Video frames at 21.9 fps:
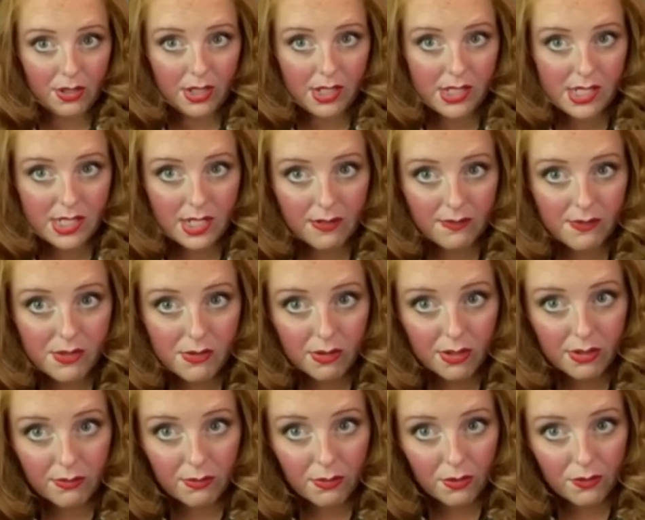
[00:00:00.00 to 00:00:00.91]
instead of doing
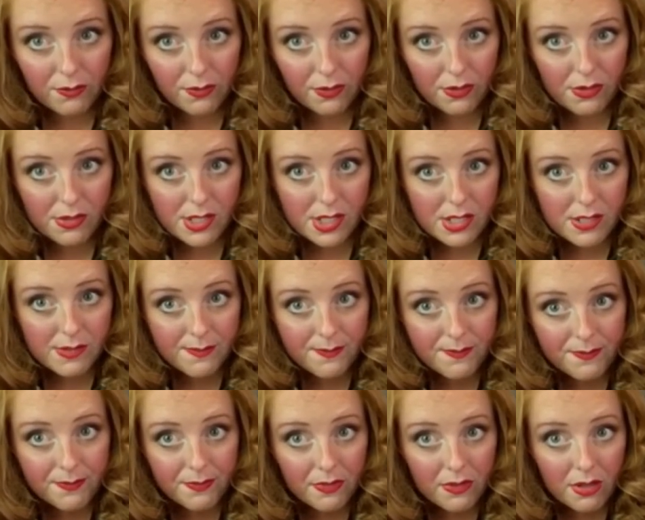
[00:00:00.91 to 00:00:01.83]
the roll first.
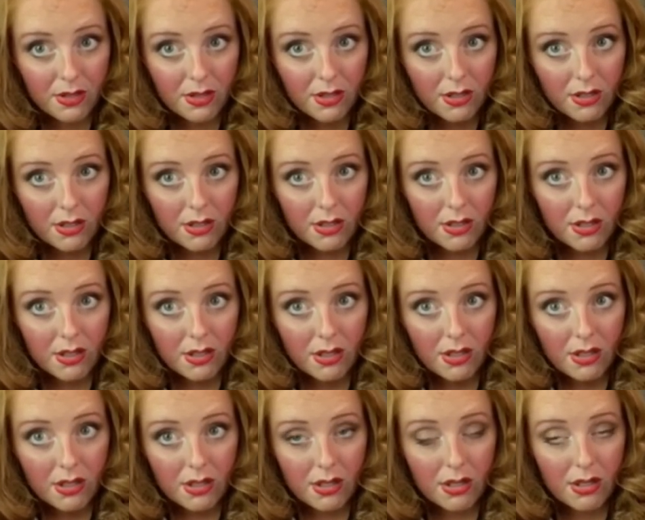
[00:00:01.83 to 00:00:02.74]

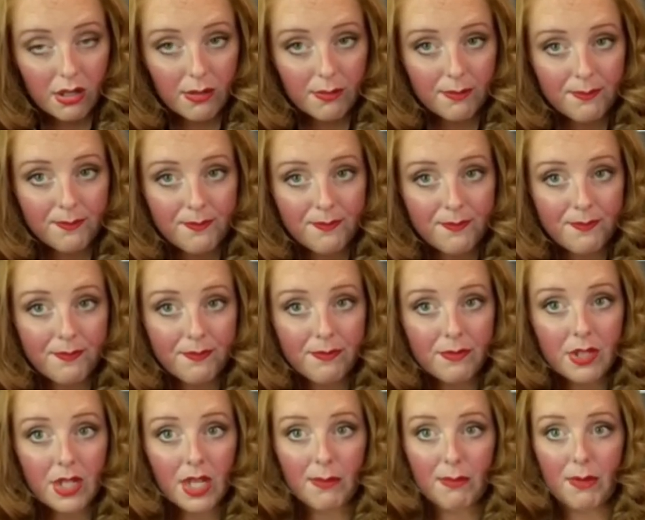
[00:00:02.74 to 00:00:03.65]
Um,
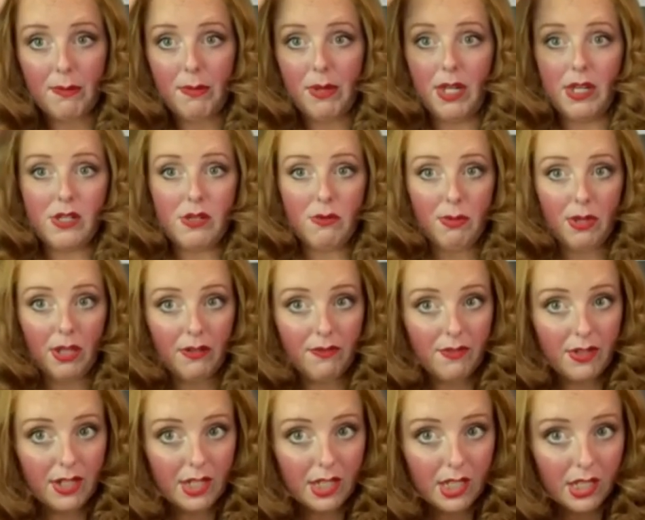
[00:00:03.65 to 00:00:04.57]
because my bangs are being
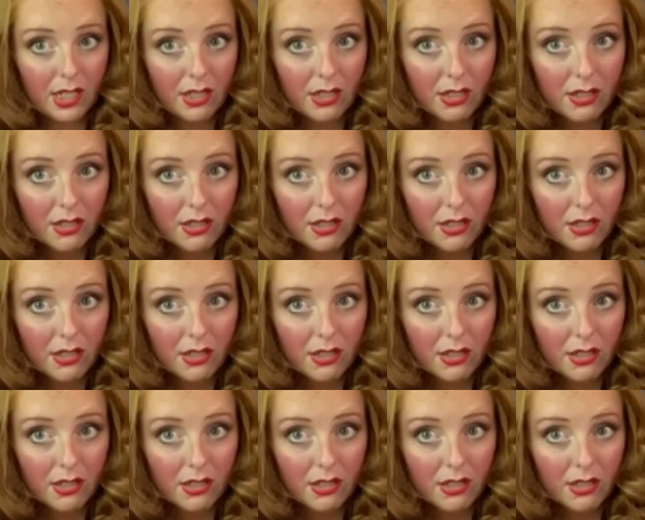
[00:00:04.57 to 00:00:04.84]
finicky.